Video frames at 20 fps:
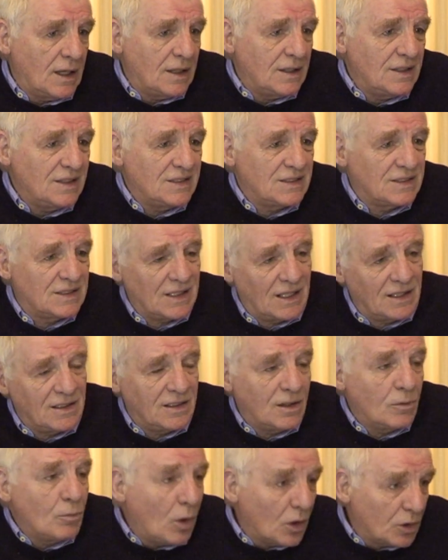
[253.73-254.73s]
He said he
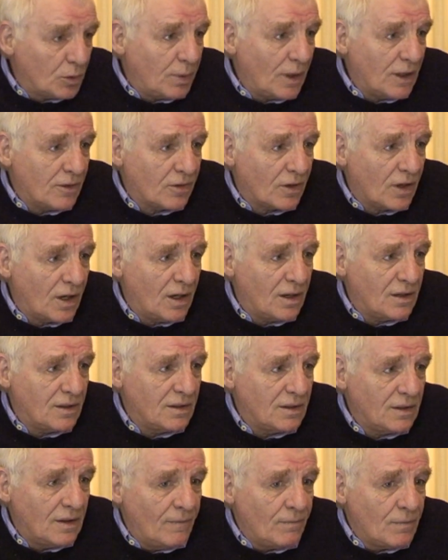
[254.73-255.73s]
didn't want to play for
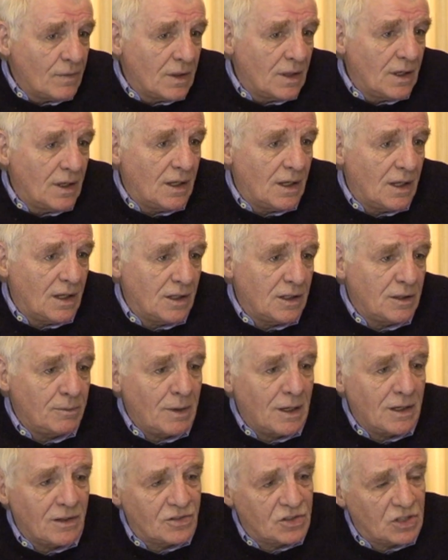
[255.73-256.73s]
Ireland. He
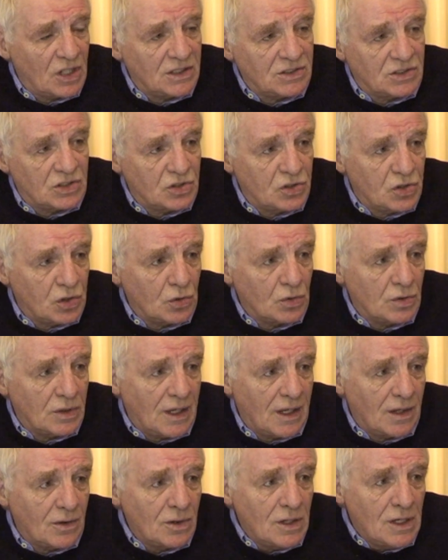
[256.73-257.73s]
may have changed his tune
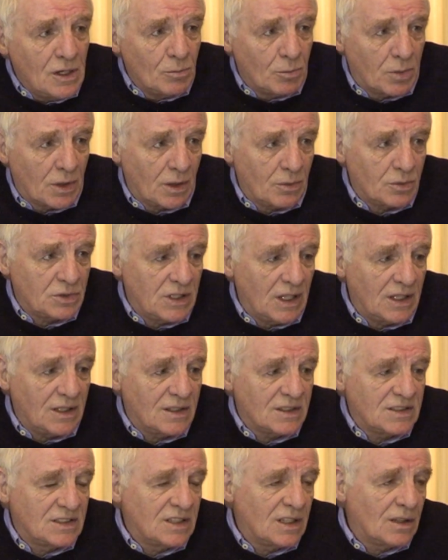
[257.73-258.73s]
now, but I would say
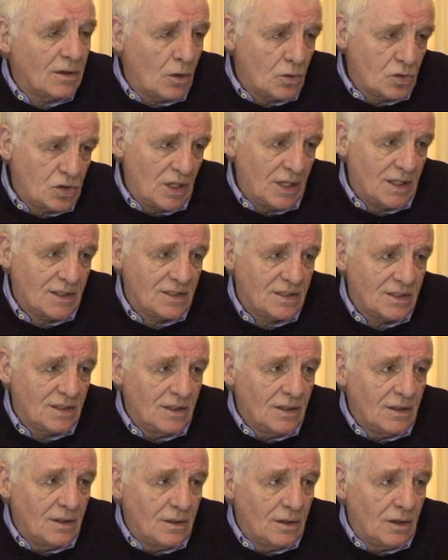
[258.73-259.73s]
there's zero chance
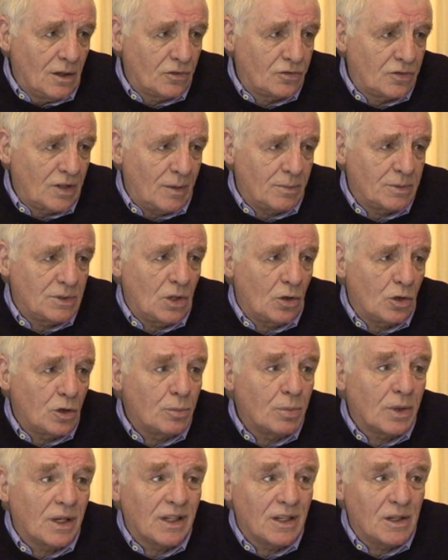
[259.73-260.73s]
of Trapattoni
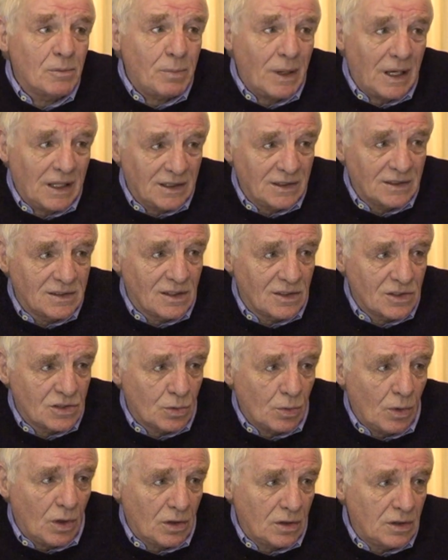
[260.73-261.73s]
bringing him back into the
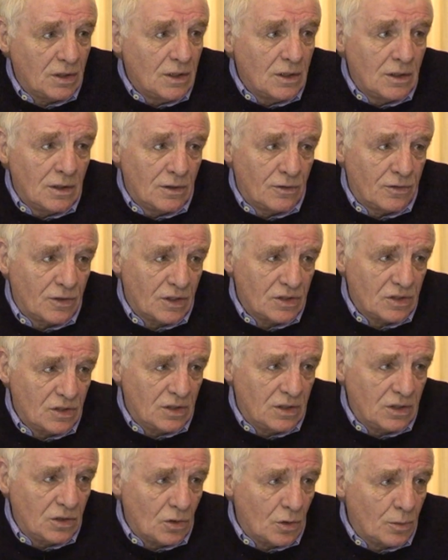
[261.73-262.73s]
squad for
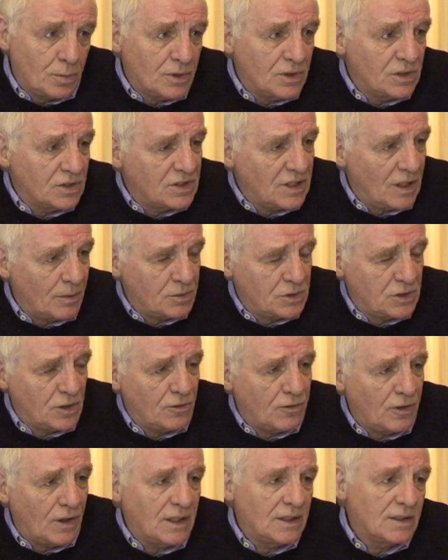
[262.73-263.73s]
the European
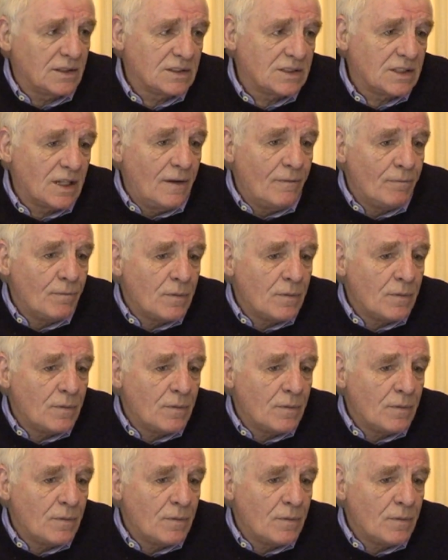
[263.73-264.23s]
Championship finals.